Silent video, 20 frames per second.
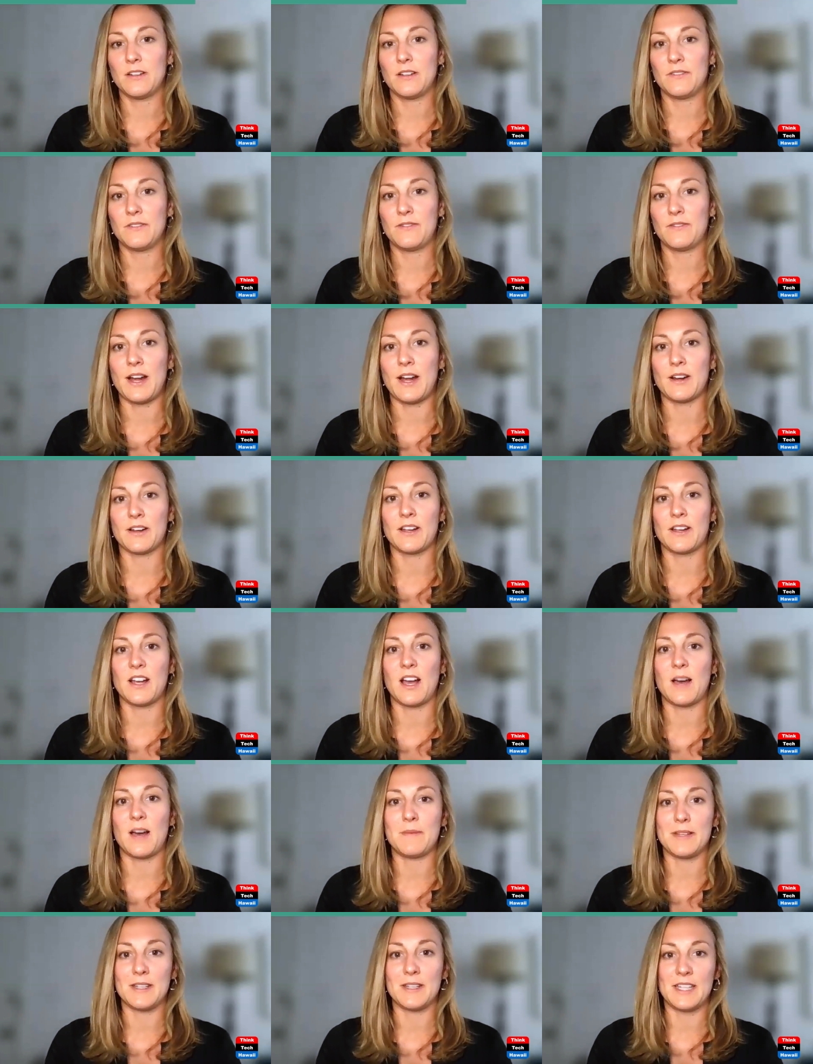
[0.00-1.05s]
Fire can
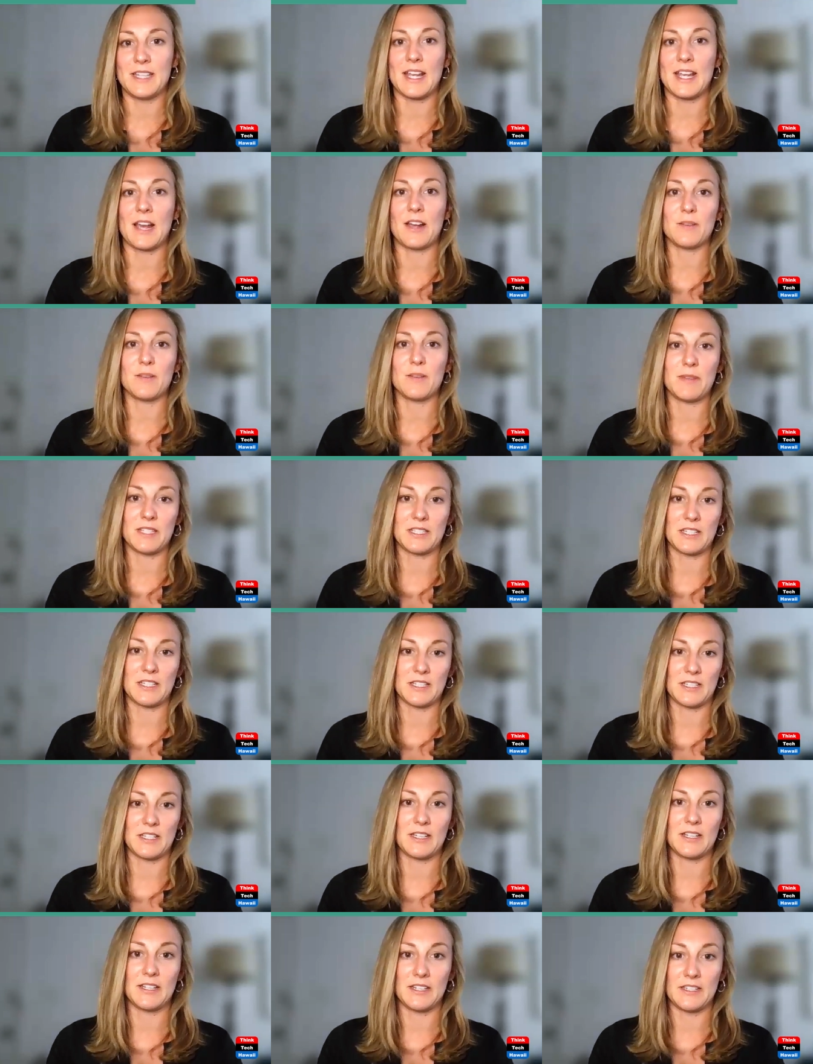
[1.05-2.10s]
come in and take out your business
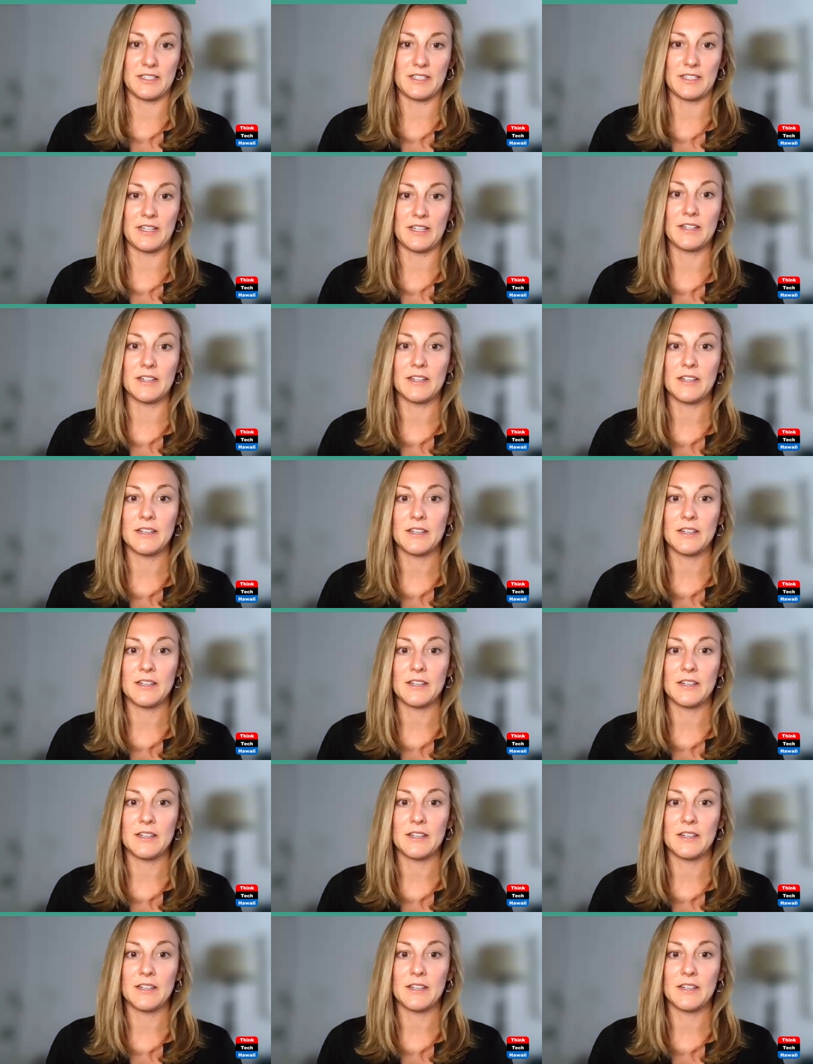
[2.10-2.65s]
in an instant.